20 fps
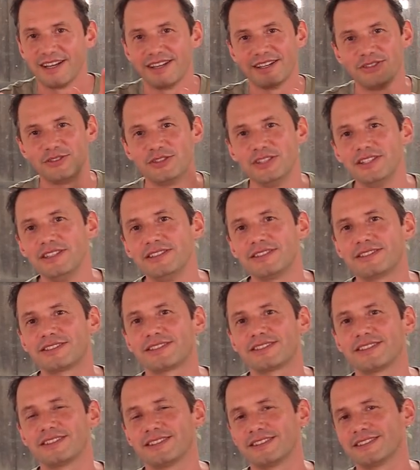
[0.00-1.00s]

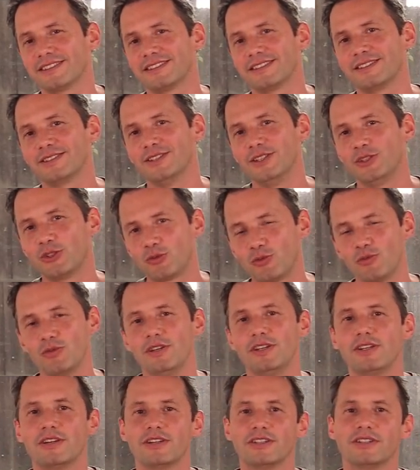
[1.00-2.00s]
This is
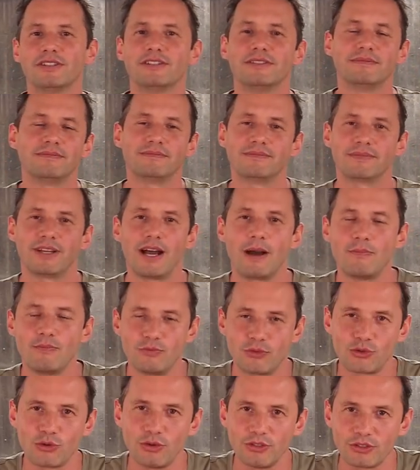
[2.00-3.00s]
really gonna, I'm
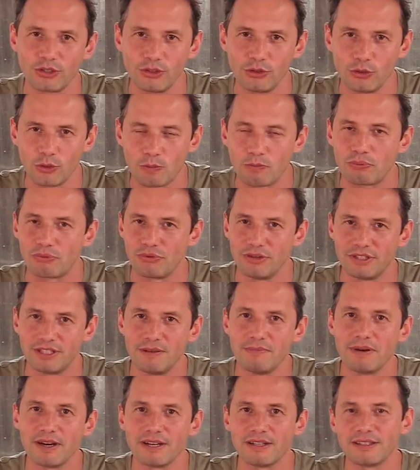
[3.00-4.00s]
sure it's gonna look
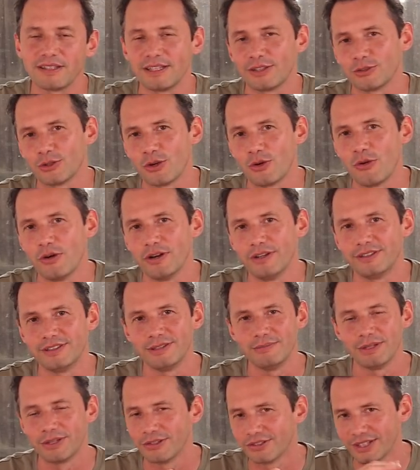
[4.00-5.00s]
pretty bad, like the quality,
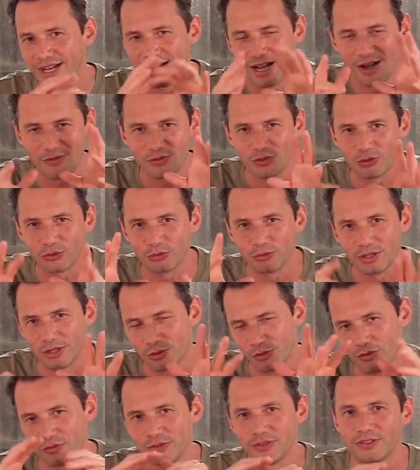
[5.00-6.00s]
because I haven't tweaked
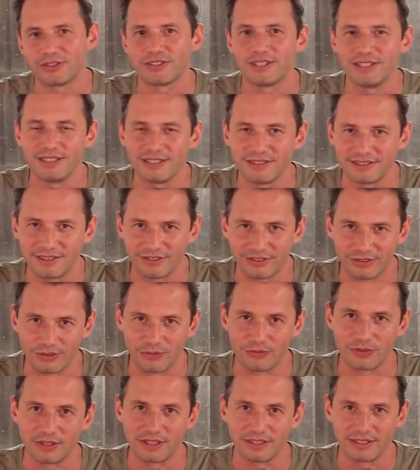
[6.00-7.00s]
with the settings and
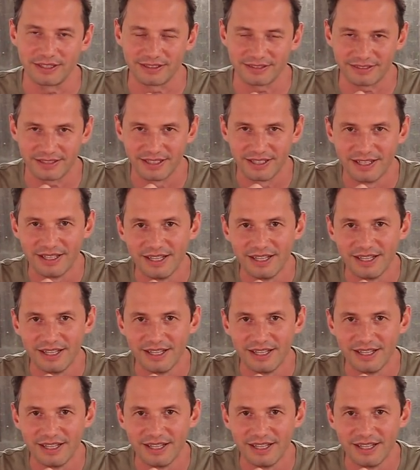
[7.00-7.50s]
stuff like that.